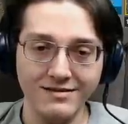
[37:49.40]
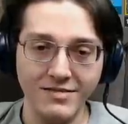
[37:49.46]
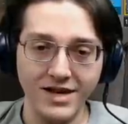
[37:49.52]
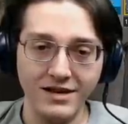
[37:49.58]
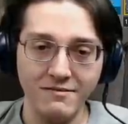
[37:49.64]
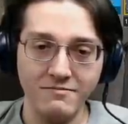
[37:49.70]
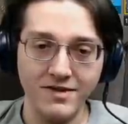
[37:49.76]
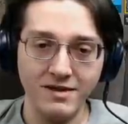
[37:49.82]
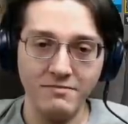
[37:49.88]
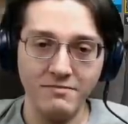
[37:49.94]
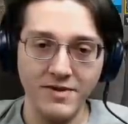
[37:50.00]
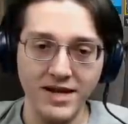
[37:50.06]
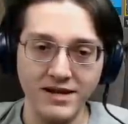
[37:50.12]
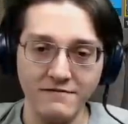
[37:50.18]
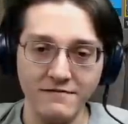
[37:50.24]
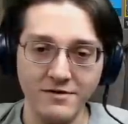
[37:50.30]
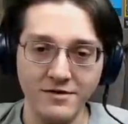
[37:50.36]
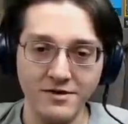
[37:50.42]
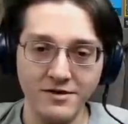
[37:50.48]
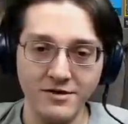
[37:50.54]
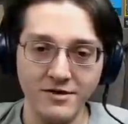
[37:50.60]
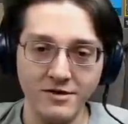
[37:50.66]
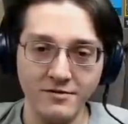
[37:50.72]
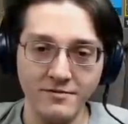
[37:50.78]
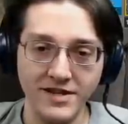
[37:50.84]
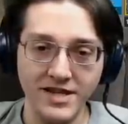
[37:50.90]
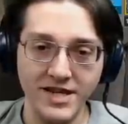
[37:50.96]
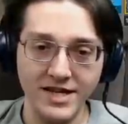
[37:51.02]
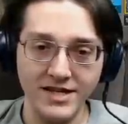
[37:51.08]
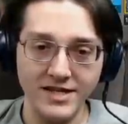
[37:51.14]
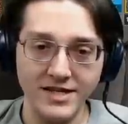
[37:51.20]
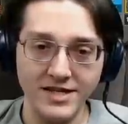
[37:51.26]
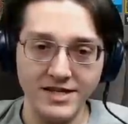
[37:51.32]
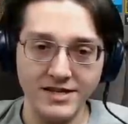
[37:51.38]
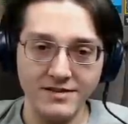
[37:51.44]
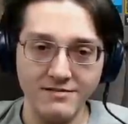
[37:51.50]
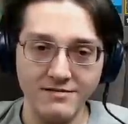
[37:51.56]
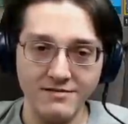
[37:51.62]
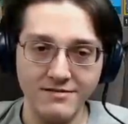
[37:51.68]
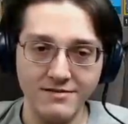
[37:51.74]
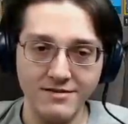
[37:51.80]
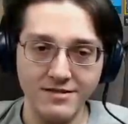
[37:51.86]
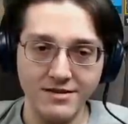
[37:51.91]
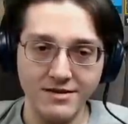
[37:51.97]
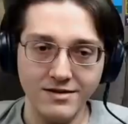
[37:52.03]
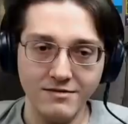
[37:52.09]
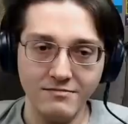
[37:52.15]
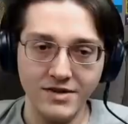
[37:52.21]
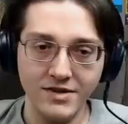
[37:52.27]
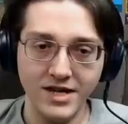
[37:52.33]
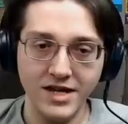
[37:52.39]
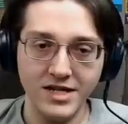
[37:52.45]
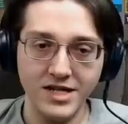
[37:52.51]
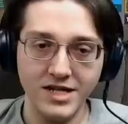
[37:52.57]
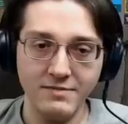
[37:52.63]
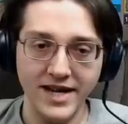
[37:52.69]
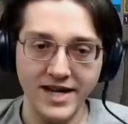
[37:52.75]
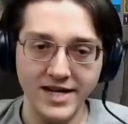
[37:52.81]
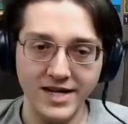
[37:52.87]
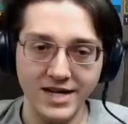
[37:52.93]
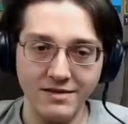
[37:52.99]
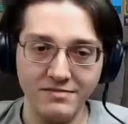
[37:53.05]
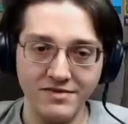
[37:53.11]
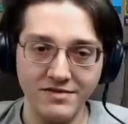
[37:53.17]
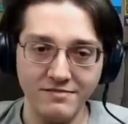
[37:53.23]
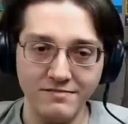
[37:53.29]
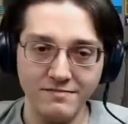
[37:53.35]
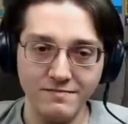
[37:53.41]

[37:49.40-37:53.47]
My, my pitiful Duralumin has begun to back up.